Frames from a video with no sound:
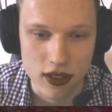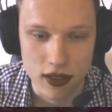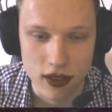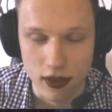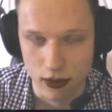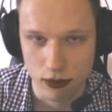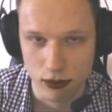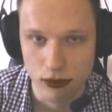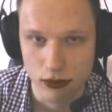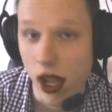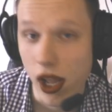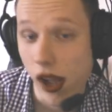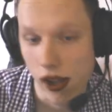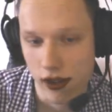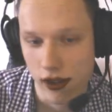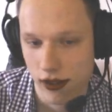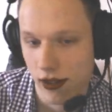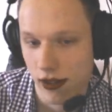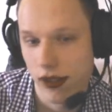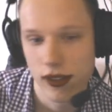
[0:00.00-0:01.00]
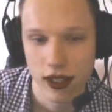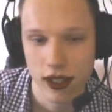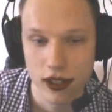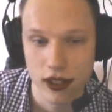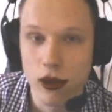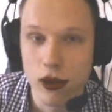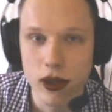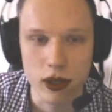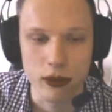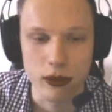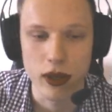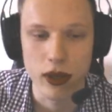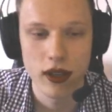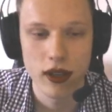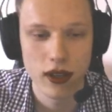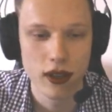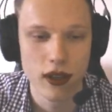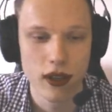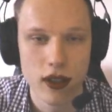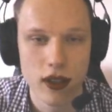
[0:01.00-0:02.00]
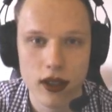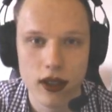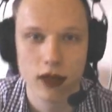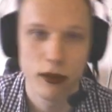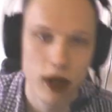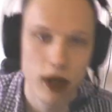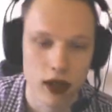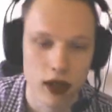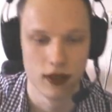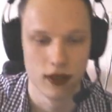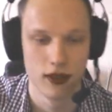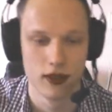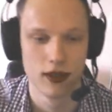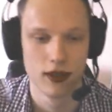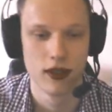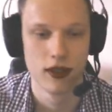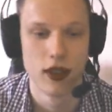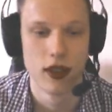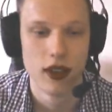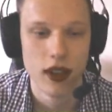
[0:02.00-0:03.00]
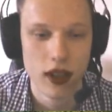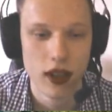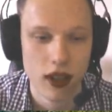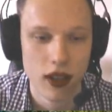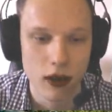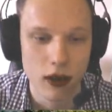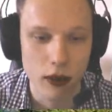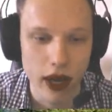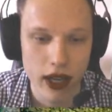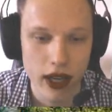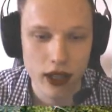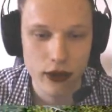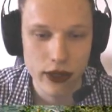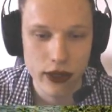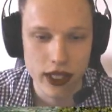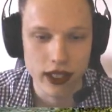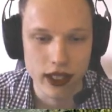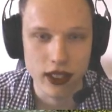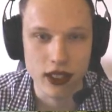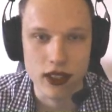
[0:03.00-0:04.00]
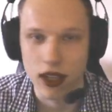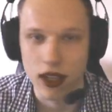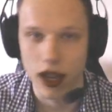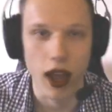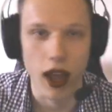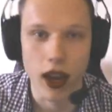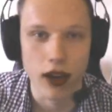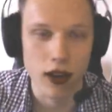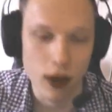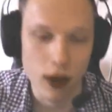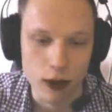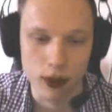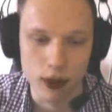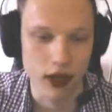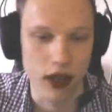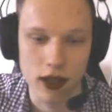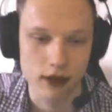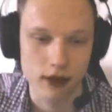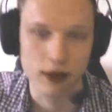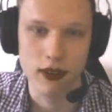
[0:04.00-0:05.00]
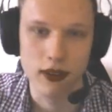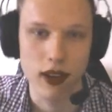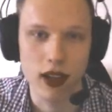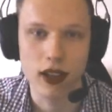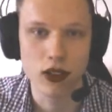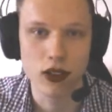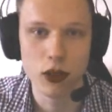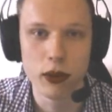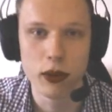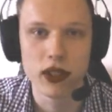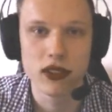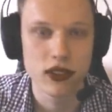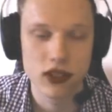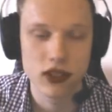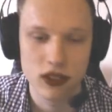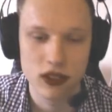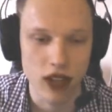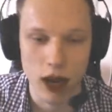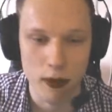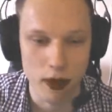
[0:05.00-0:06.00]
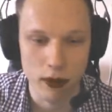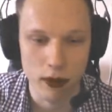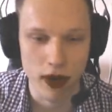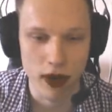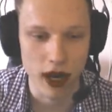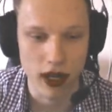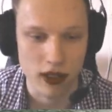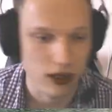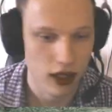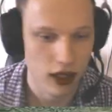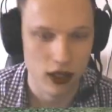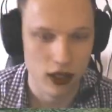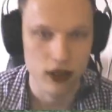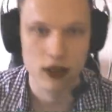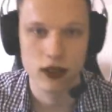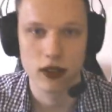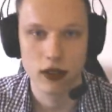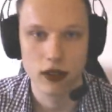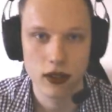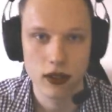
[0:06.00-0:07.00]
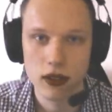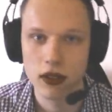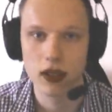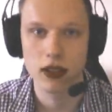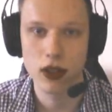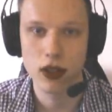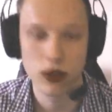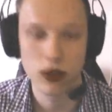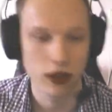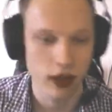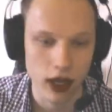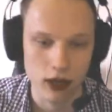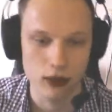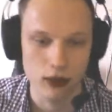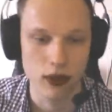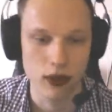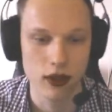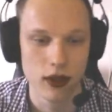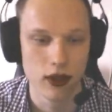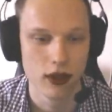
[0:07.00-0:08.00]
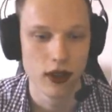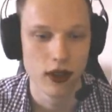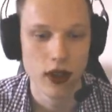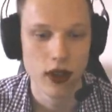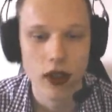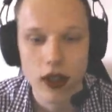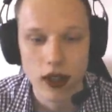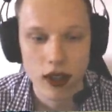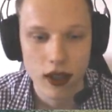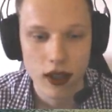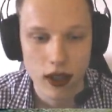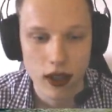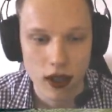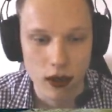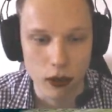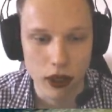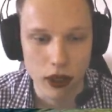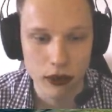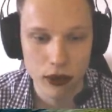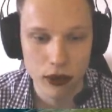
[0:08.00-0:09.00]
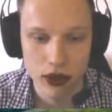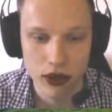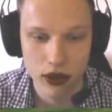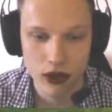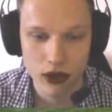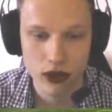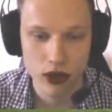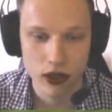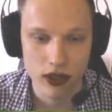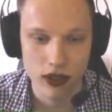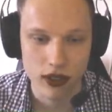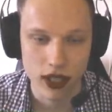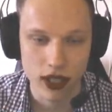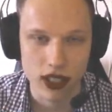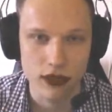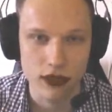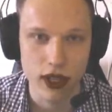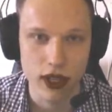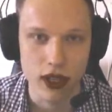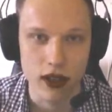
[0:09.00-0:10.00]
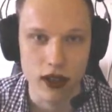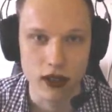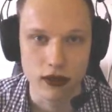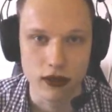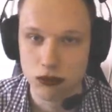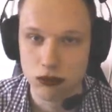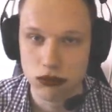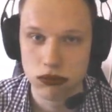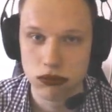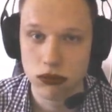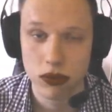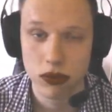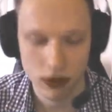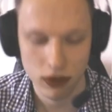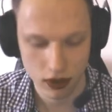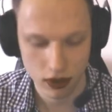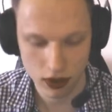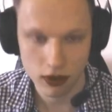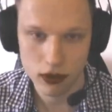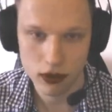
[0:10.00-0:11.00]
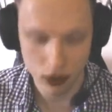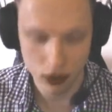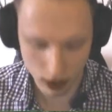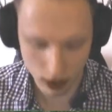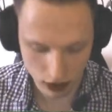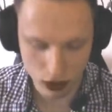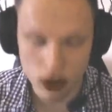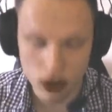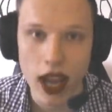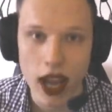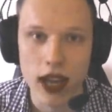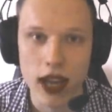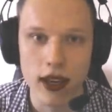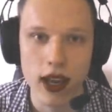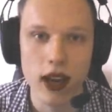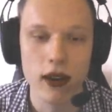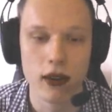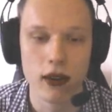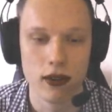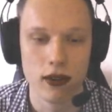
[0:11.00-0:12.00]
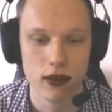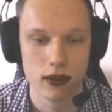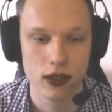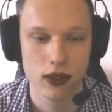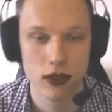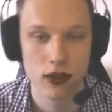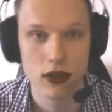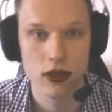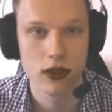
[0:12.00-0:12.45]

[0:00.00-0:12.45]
Uh, yeah, uh, let's do this, man. Come on. Why are you reading this? I don't know. When I got too much time on my hands. Let's let's go to the next one. When will you record next video? T today, now. Just